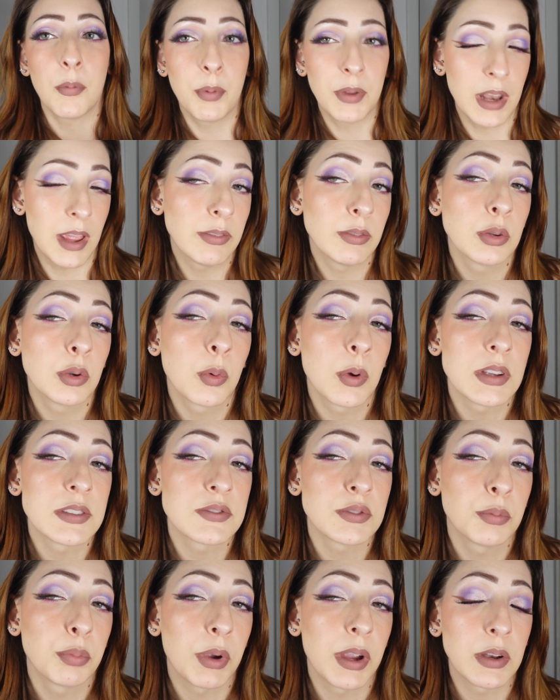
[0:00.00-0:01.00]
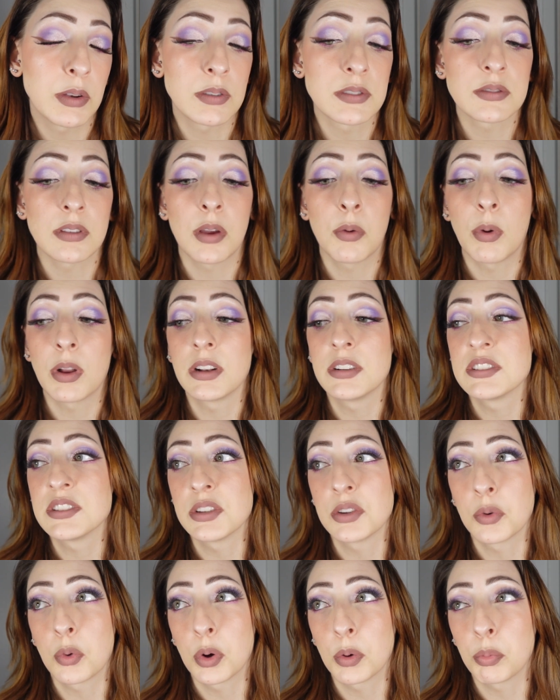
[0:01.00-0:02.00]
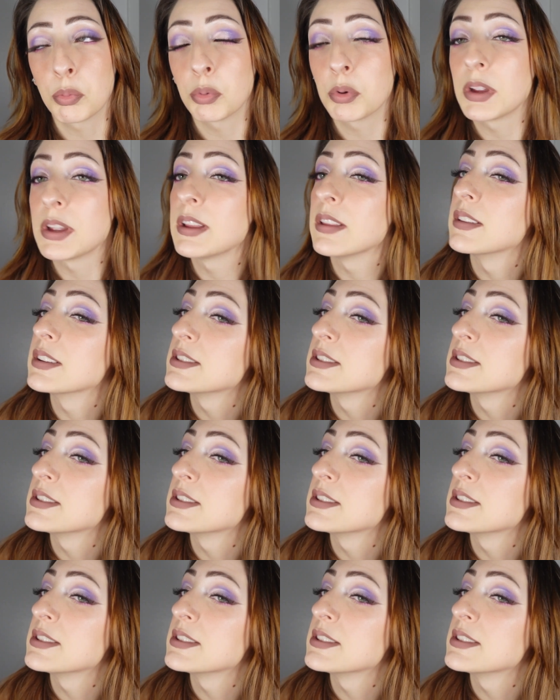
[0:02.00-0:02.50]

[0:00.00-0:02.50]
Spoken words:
been having requests for bridal, so I wanted to incorporate